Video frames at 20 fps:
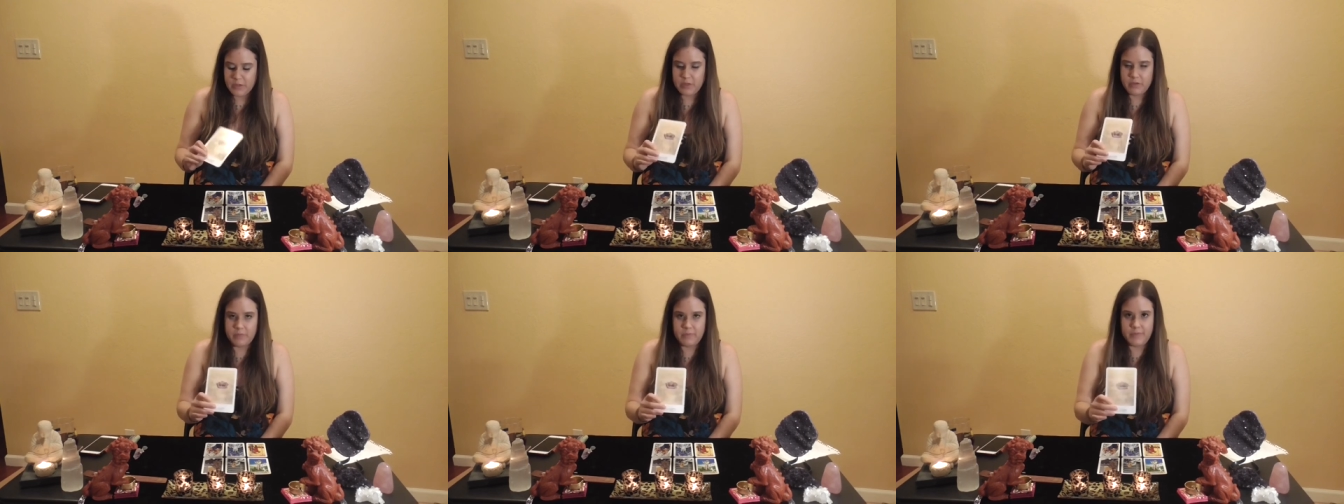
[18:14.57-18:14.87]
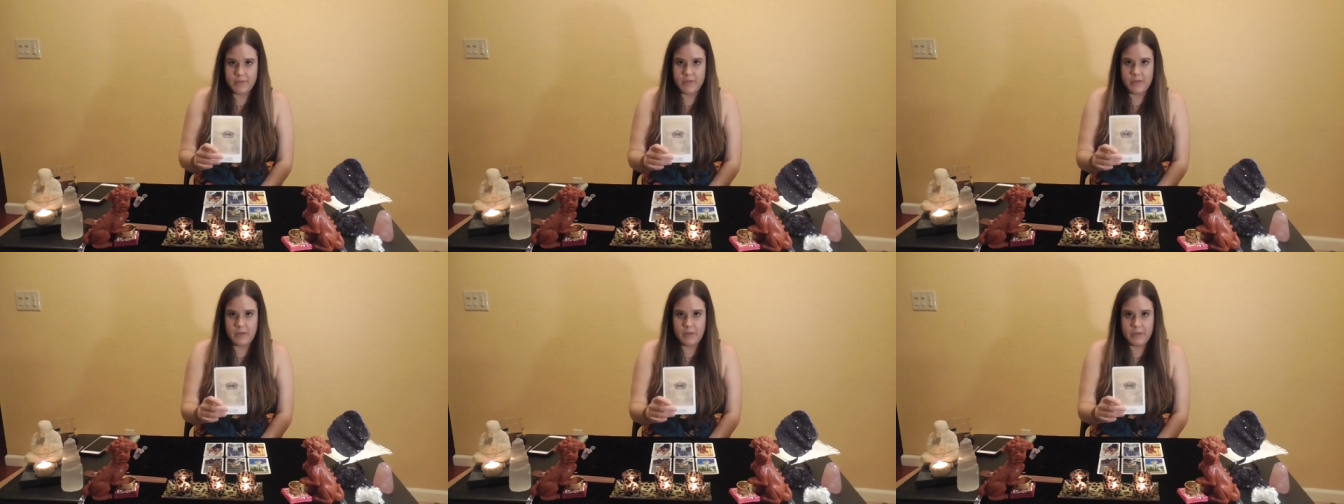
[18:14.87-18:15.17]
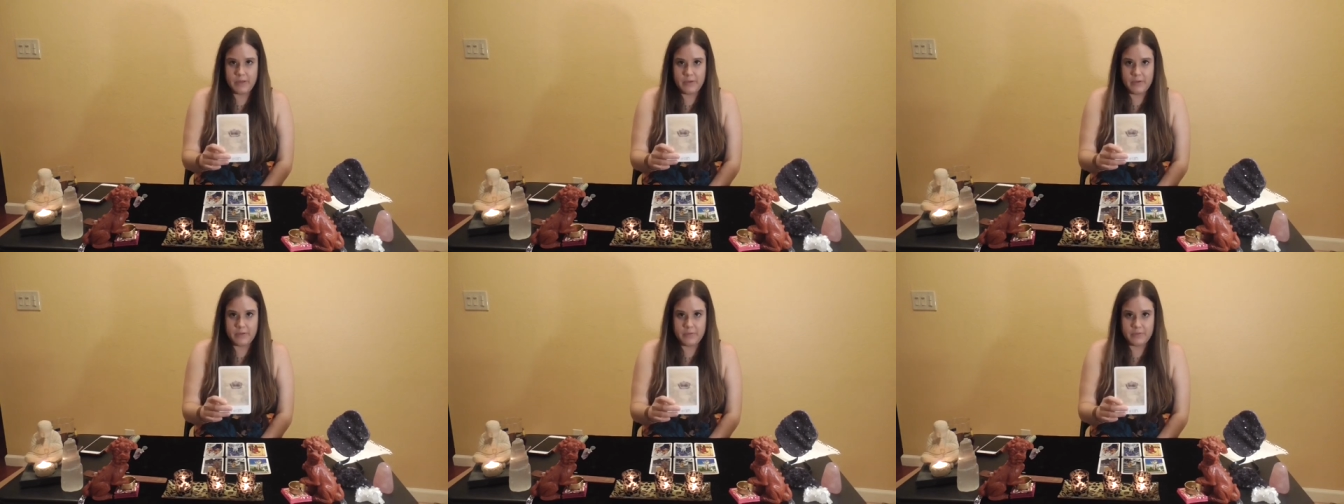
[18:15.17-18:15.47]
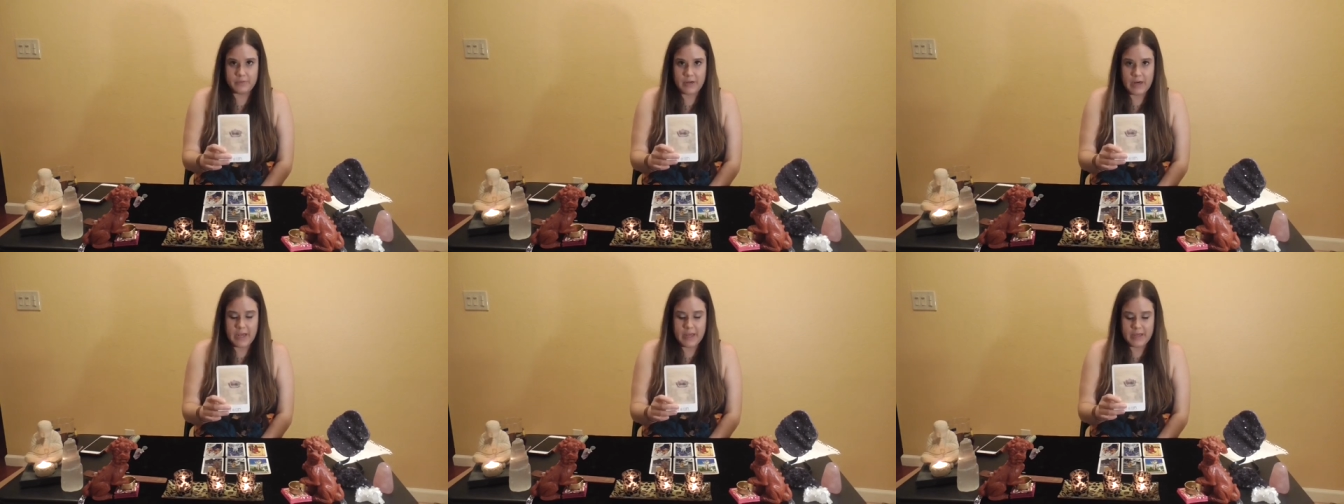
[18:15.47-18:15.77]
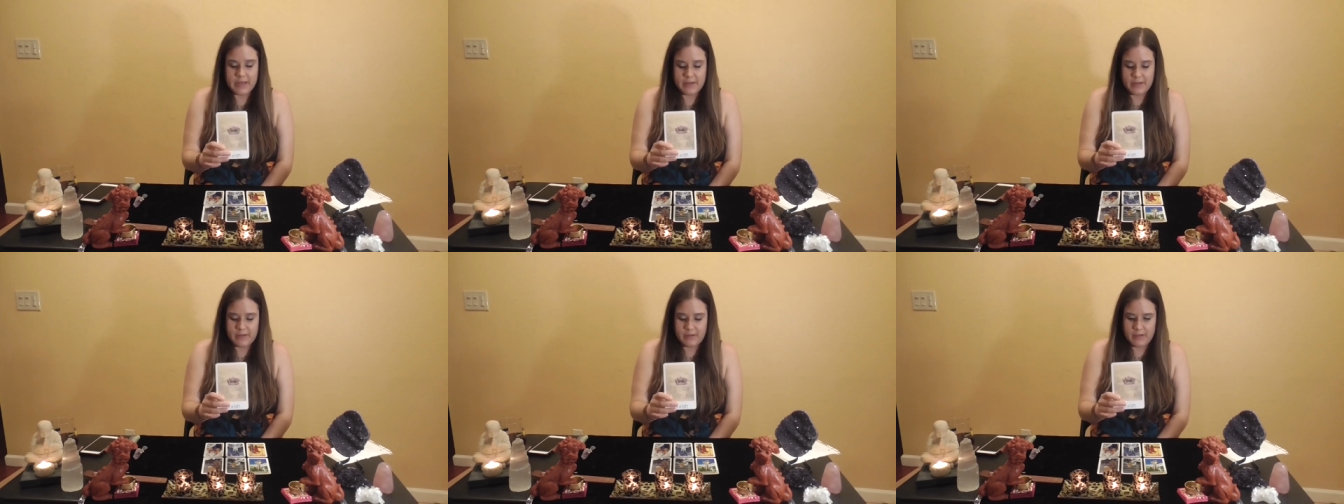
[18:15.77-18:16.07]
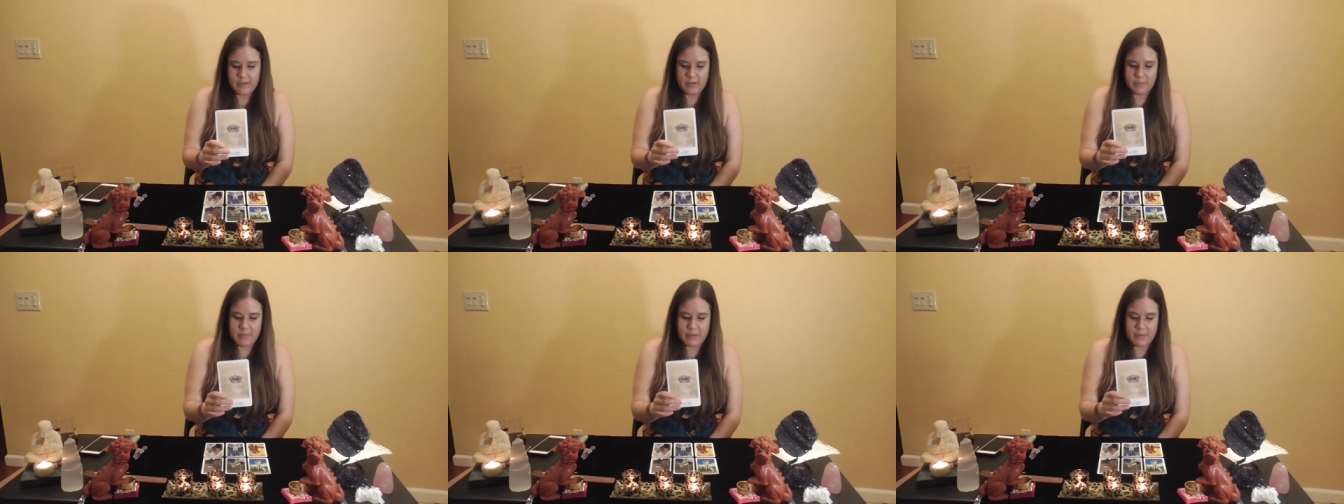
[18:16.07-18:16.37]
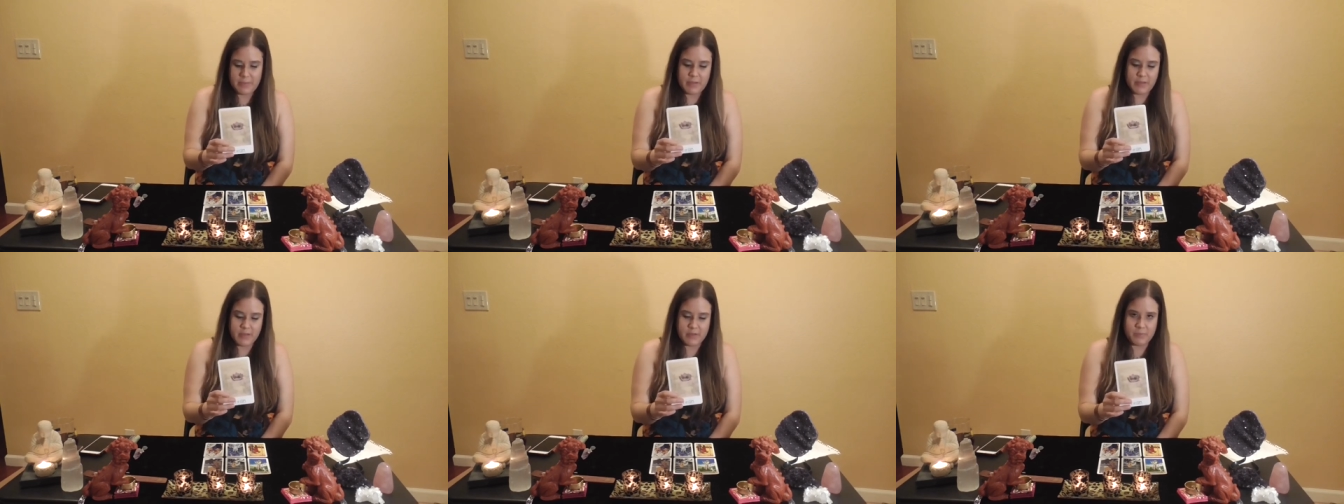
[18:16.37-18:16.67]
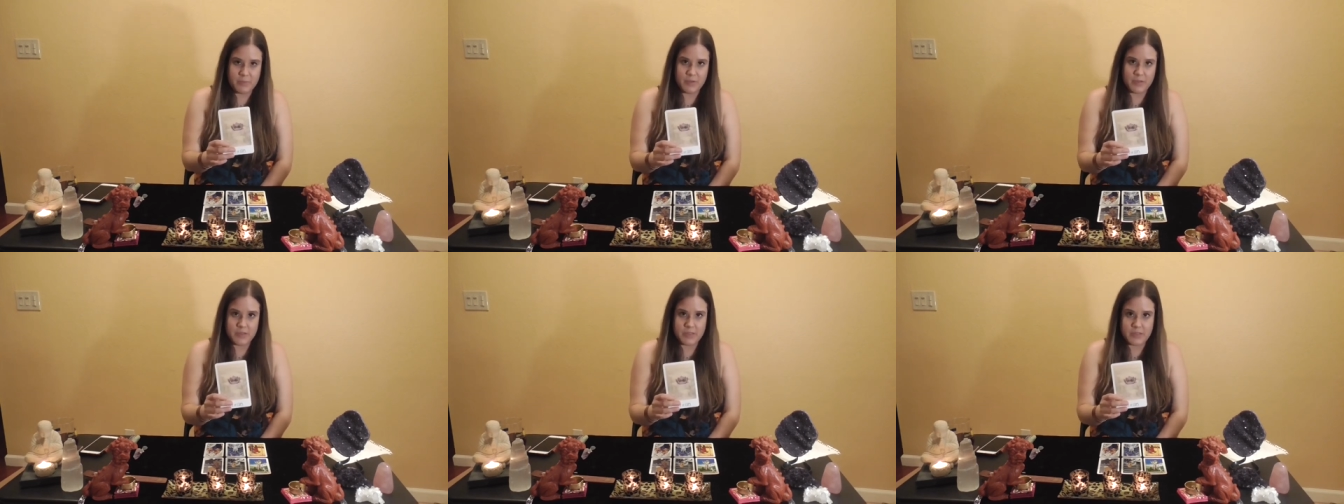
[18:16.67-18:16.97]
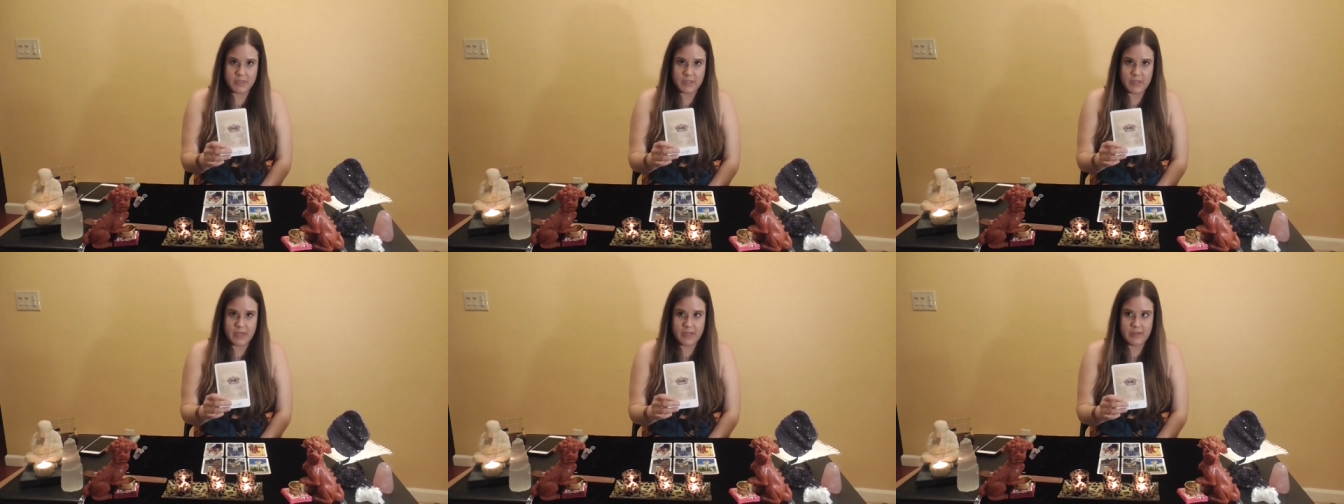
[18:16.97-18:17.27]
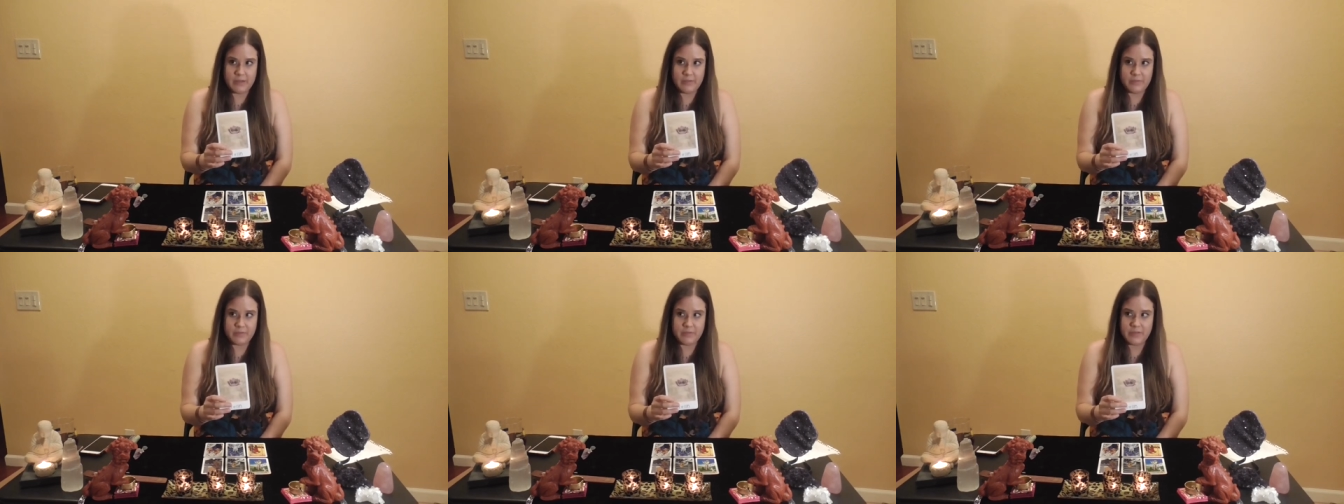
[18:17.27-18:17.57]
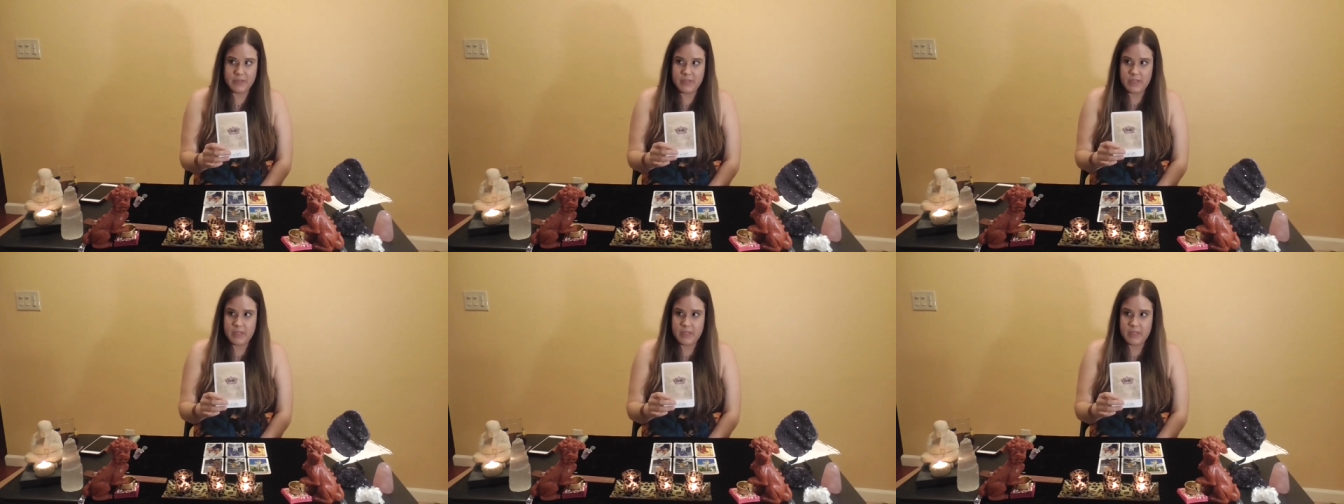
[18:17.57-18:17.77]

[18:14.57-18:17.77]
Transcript: you feel a little frightened, that maybe this person kind of